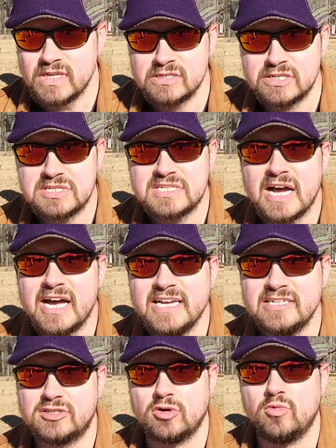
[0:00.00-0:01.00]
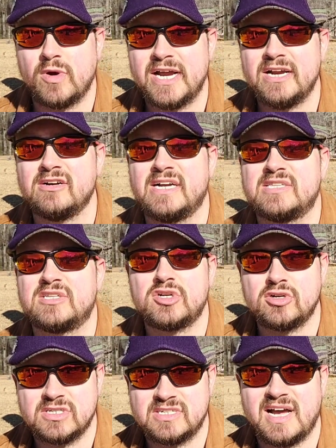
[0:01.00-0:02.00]
designed to wear at
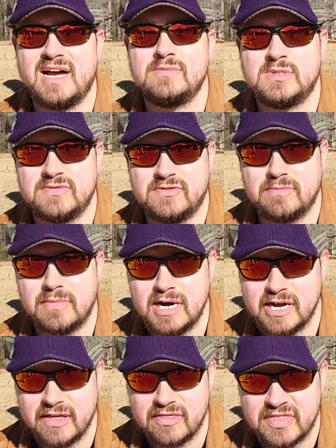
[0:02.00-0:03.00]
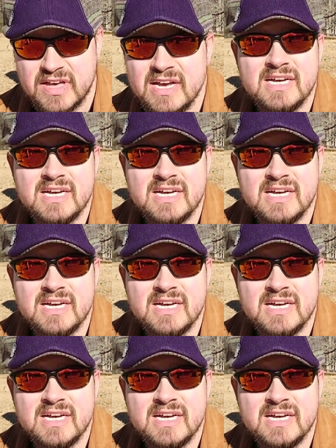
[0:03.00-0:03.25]
certain times of the month.